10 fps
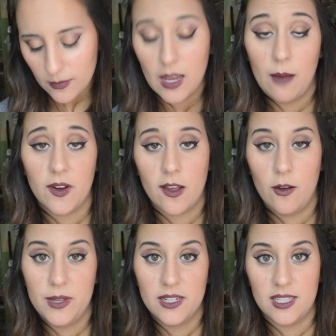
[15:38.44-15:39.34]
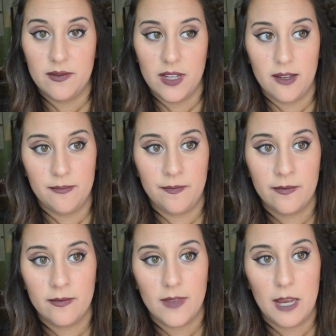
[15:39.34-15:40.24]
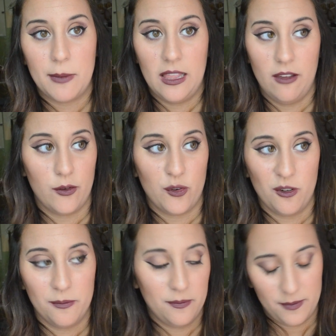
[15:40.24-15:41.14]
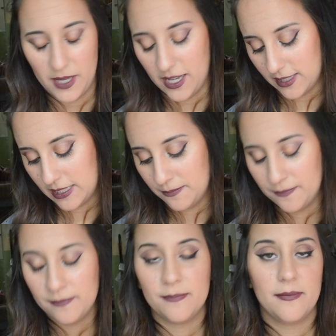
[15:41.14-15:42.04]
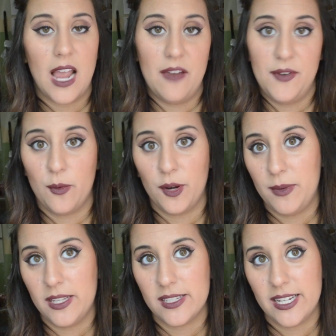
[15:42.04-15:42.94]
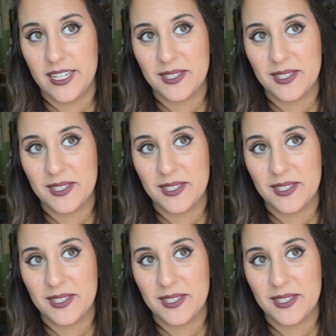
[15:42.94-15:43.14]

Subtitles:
I'm gonna go be a diva in my living room because I have nowhere to be today.